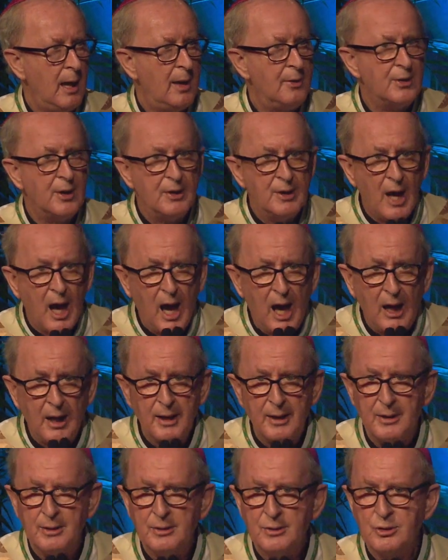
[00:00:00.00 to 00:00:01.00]
and the
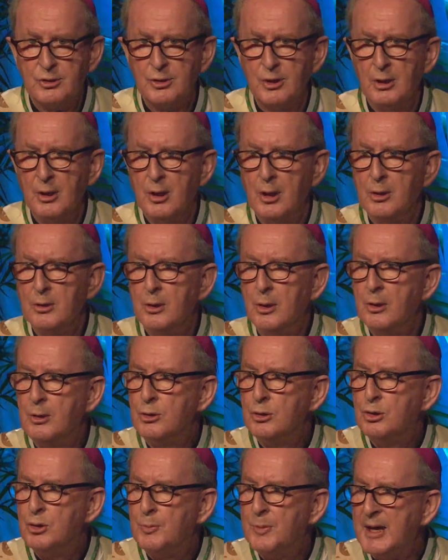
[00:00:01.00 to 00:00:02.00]
knowledge
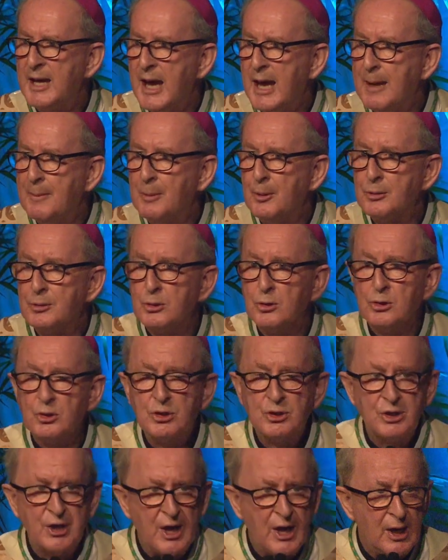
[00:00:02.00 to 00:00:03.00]
to be able to
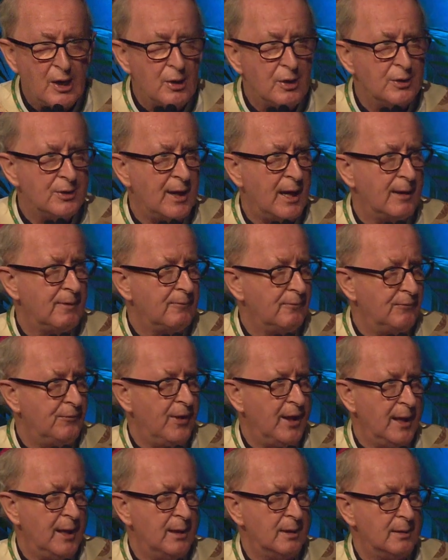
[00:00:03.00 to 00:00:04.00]
share that
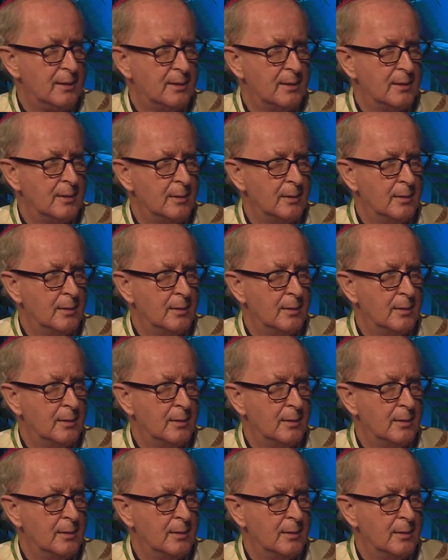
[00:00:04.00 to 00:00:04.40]
faith.